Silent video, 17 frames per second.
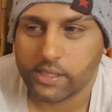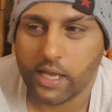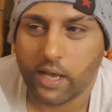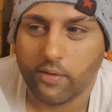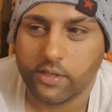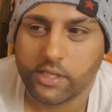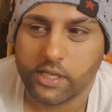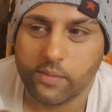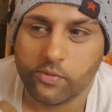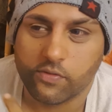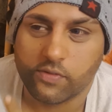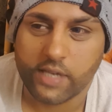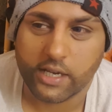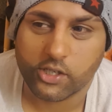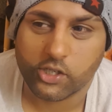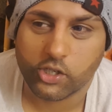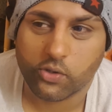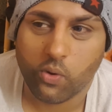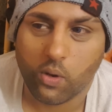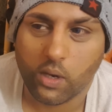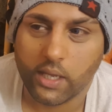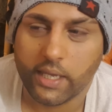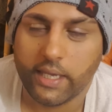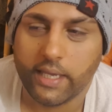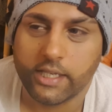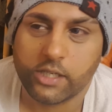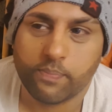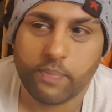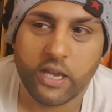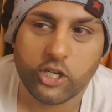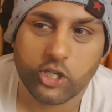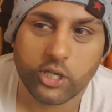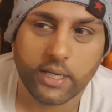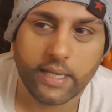Now, in terms of texture quality,
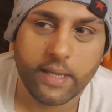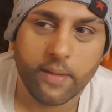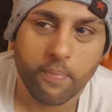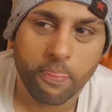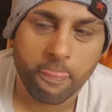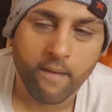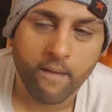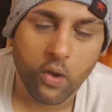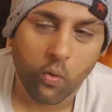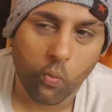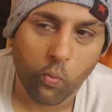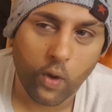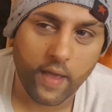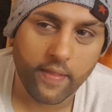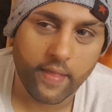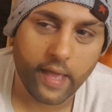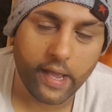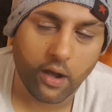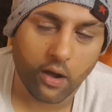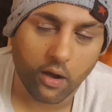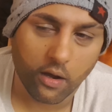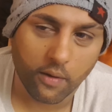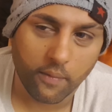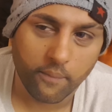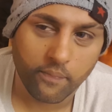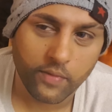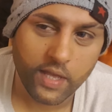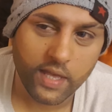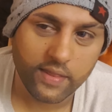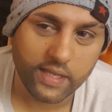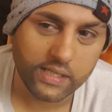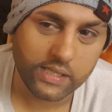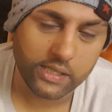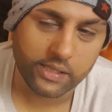especially where they are,
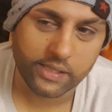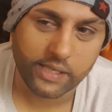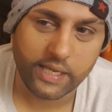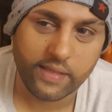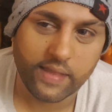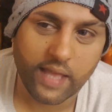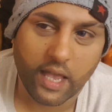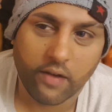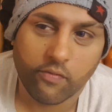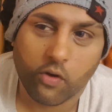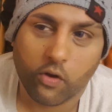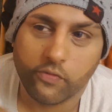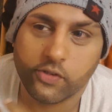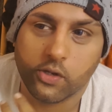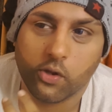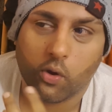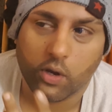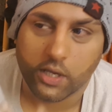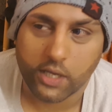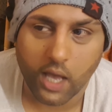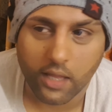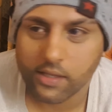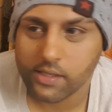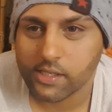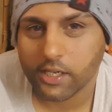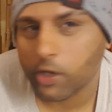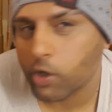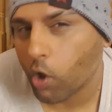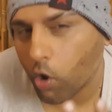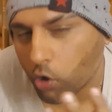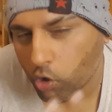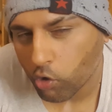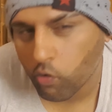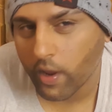there's a scene that involves a lot of guns and a lot
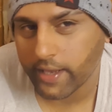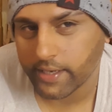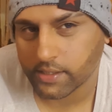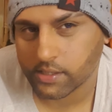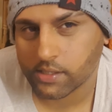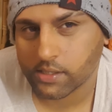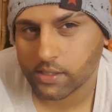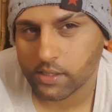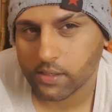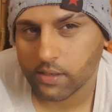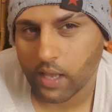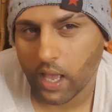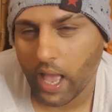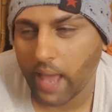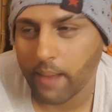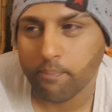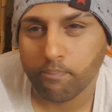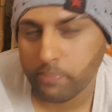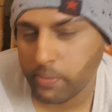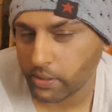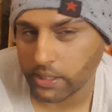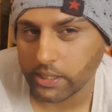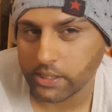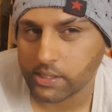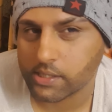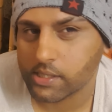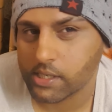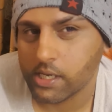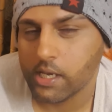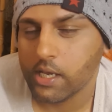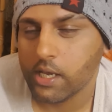of crates and bullets.